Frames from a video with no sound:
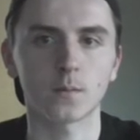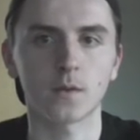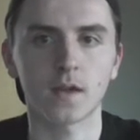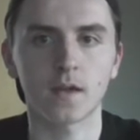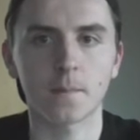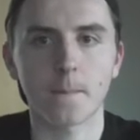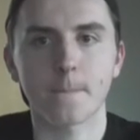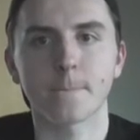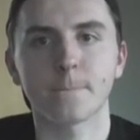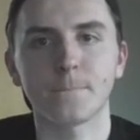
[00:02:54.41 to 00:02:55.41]
week we get
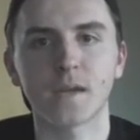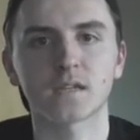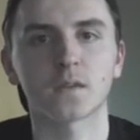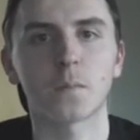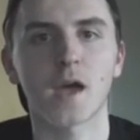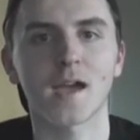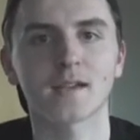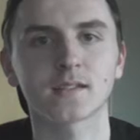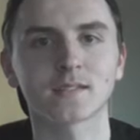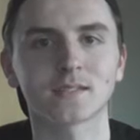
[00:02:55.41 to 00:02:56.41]
better
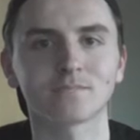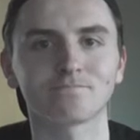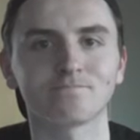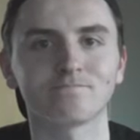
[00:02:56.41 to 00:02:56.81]
packs.